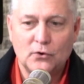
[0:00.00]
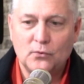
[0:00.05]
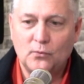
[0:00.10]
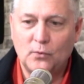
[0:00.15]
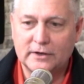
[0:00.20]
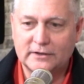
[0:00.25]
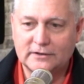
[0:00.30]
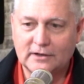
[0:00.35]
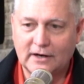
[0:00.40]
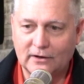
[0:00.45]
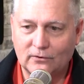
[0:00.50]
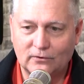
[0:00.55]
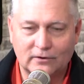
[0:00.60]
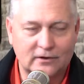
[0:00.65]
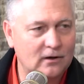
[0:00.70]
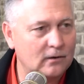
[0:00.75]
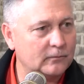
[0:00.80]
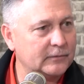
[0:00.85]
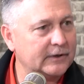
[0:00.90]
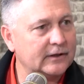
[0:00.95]
What title
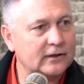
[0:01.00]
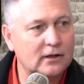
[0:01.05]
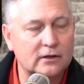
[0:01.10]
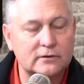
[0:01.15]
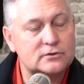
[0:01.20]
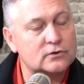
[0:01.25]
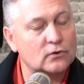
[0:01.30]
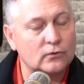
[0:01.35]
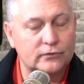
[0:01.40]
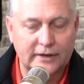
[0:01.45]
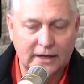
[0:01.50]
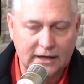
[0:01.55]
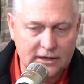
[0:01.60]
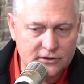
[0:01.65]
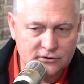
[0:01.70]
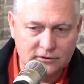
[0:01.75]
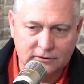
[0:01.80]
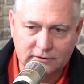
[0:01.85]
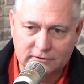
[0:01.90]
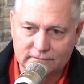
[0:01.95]
company? So the
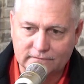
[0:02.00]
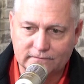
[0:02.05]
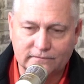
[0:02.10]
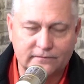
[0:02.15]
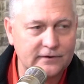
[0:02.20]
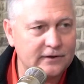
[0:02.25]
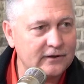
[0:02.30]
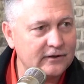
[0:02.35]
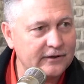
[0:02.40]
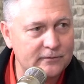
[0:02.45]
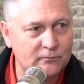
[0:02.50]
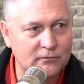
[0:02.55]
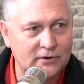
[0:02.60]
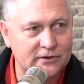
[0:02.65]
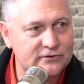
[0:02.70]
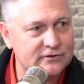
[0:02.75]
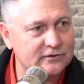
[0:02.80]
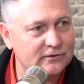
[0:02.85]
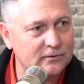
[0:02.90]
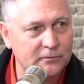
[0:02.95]
agent is very
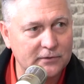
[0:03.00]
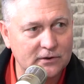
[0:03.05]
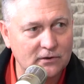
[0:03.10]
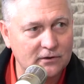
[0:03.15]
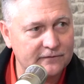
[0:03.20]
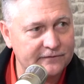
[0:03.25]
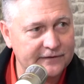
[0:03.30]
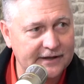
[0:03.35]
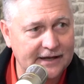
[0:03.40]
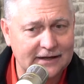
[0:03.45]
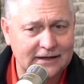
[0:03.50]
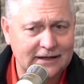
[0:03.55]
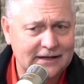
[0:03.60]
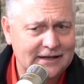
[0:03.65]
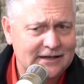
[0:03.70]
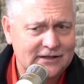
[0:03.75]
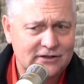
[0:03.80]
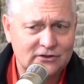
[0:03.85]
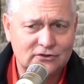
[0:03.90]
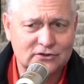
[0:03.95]
much in the middle of that.
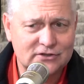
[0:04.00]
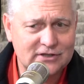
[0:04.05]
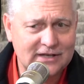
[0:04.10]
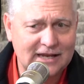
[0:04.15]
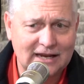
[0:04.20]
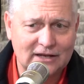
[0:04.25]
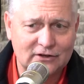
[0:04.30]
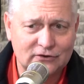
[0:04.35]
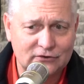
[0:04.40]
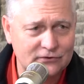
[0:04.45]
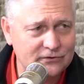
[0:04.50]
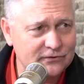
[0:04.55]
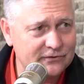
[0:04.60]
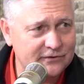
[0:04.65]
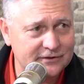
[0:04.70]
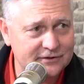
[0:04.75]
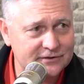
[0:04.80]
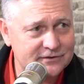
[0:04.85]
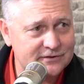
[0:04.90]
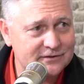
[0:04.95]
You just can't do
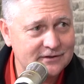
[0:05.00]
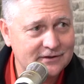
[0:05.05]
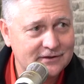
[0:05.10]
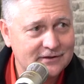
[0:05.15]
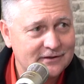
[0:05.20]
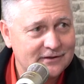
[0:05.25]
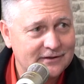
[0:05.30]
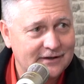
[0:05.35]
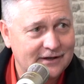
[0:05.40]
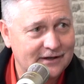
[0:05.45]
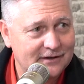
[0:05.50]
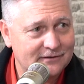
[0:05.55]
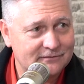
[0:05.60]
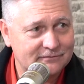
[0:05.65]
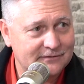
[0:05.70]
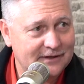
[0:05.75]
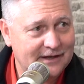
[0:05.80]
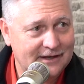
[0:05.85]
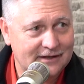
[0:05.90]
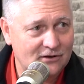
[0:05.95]
this
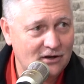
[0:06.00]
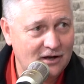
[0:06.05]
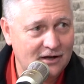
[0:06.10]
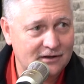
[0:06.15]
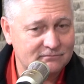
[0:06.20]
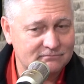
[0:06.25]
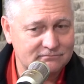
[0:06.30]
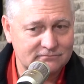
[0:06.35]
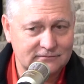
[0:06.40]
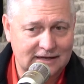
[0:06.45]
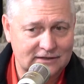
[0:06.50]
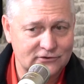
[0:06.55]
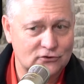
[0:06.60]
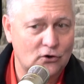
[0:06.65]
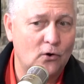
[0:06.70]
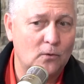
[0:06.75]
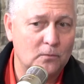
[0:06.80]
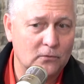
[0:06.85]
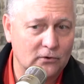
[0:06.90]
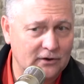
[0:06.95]
and not as a
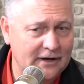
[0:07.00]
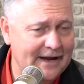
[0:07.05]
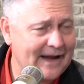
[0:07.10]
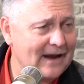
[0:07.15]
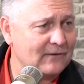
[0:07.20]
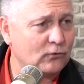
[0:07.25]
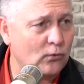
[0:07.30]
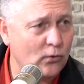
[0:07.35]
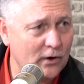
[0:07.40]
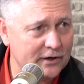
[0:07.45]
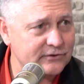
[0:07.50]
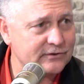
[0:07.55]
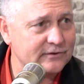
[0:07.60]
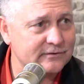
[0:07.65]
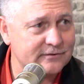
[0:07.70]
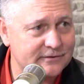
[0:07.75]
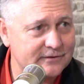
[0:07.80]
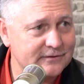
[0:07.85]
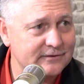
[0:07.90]
homeowner have questions.